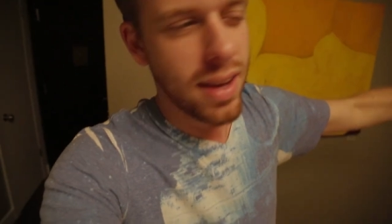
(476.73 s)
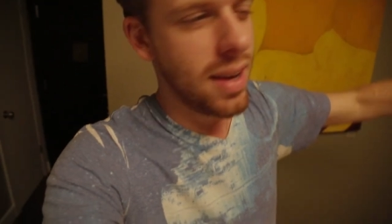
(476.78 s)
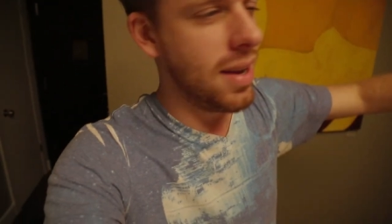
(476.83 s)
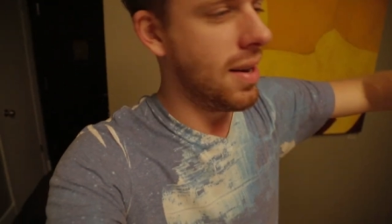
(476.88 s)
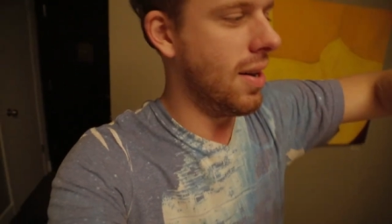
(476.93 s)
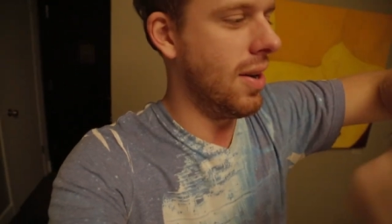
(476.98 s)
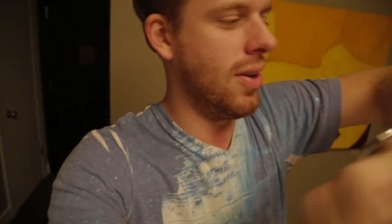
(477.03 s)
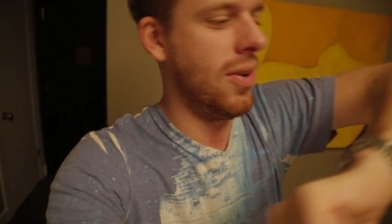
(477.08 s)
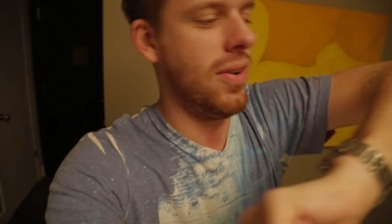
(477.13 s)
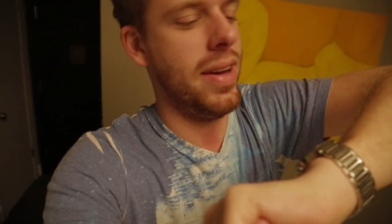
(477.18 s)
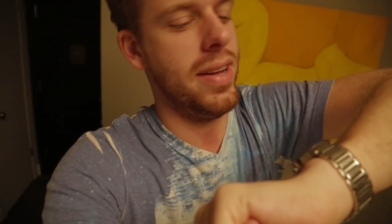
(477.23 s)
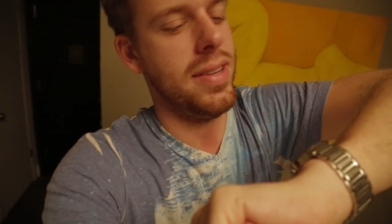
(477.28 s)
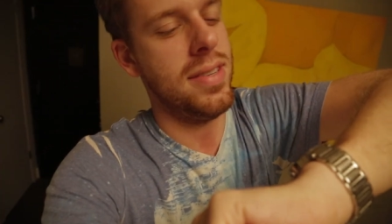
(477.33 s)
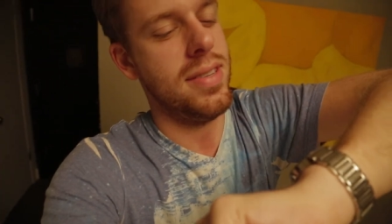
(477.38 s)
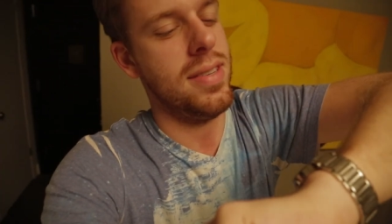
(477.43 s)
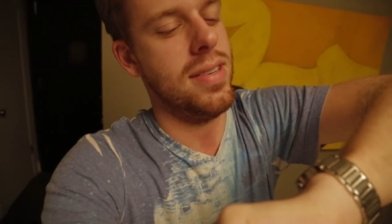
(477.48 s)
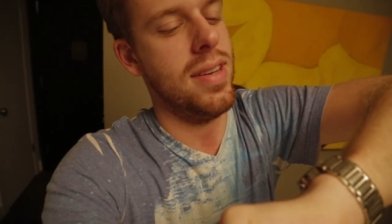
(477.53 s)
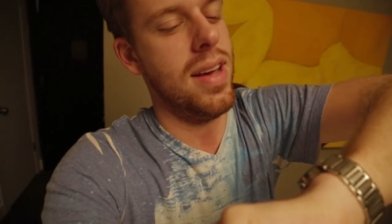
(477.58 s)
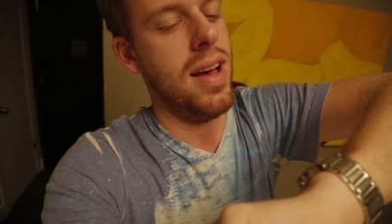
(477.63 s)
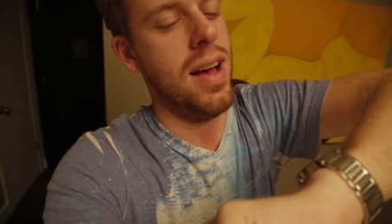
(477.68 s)
you know
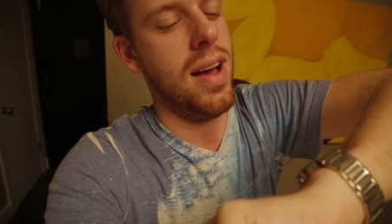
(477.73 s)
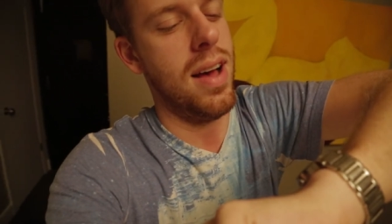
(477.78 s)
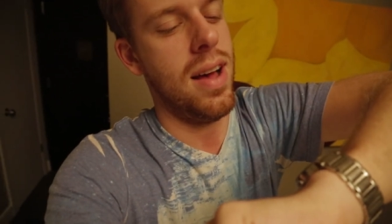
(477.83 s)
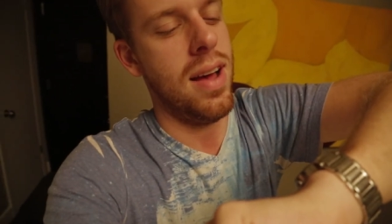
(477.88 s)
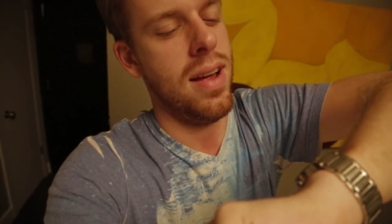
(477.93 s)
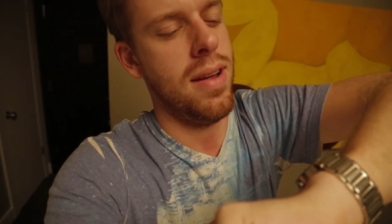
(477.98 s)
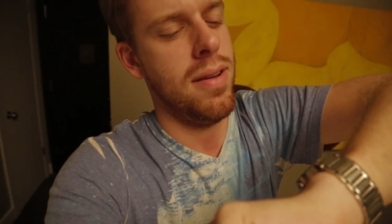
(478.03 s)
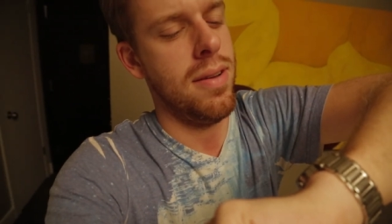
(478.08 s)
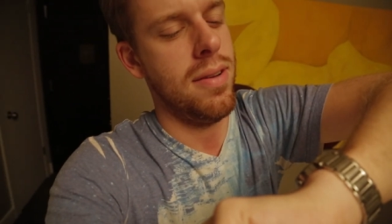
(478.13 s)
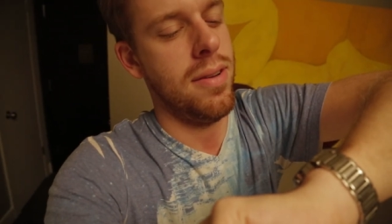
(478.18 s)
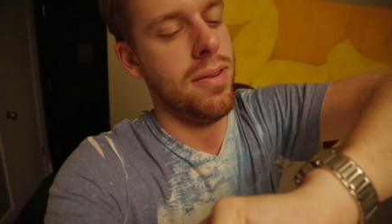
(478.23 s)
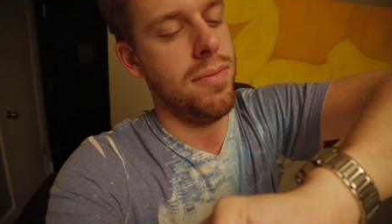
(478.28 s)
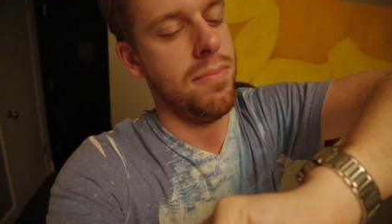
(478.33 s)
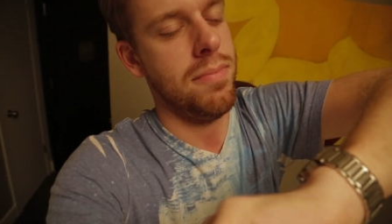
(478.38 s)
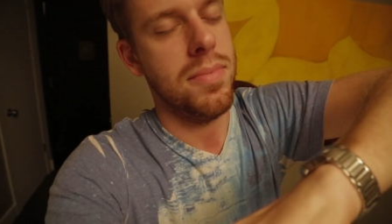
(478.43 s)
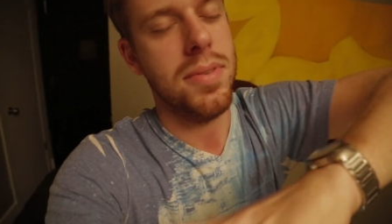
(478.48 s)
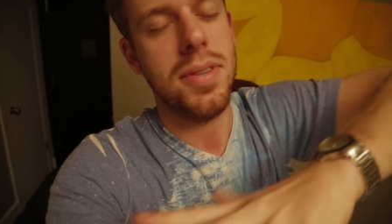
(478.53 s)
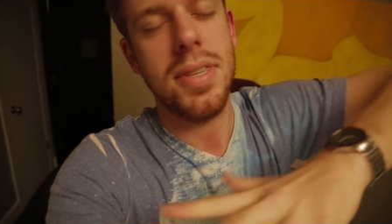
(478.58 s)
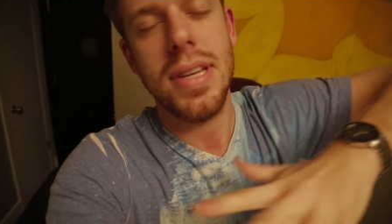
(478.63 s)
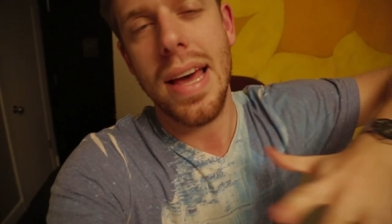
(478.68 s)
it's uh,
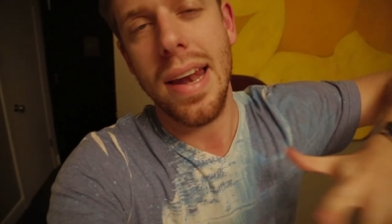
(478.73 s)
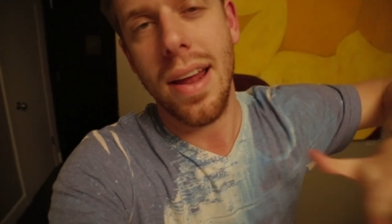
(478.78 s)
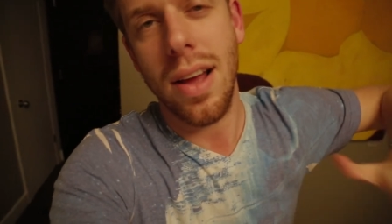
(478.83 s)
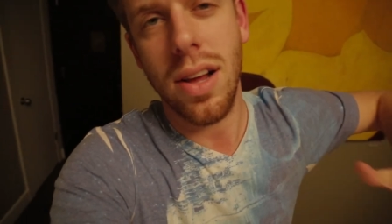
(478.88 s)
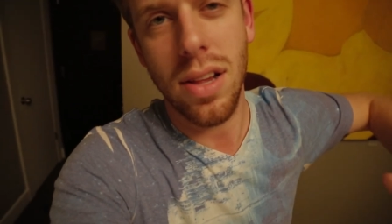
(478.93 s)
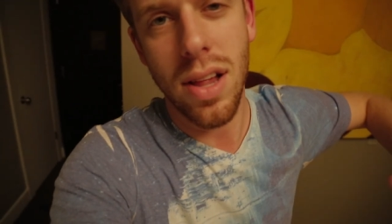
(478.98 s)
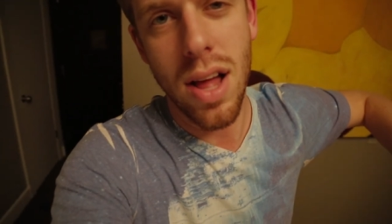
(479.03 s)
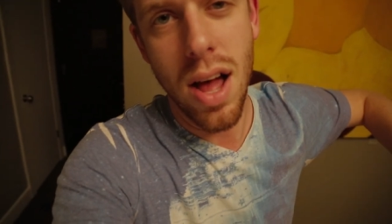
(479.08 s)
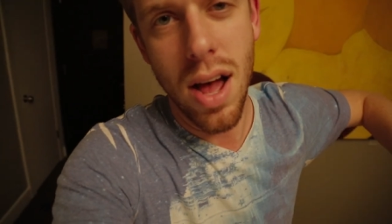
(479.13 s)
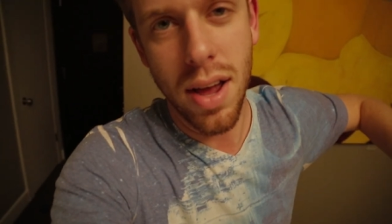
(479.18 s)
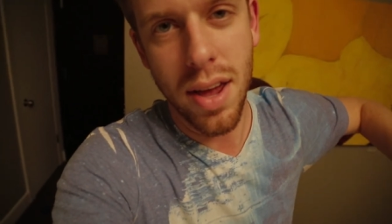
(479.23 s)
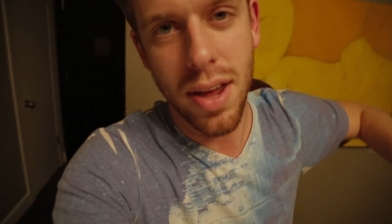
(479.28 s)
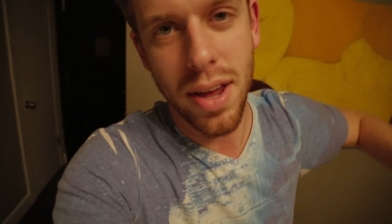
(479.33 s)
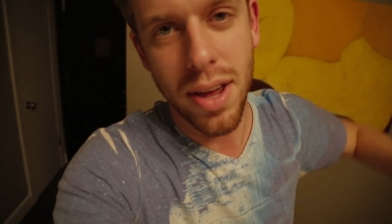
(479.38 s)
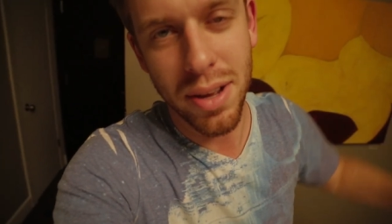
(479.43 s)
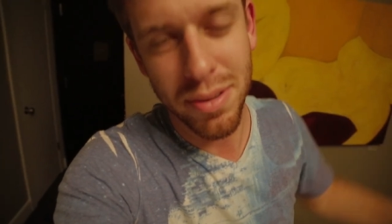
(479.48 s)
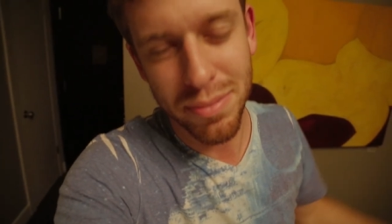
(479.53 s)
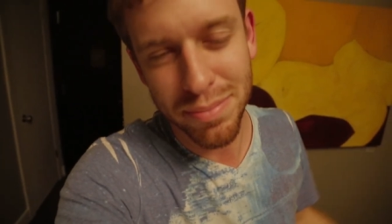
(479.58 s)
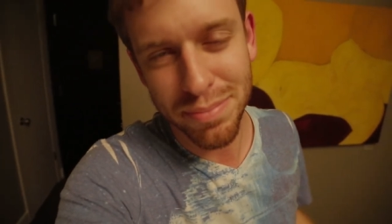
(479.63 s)
10 o'clock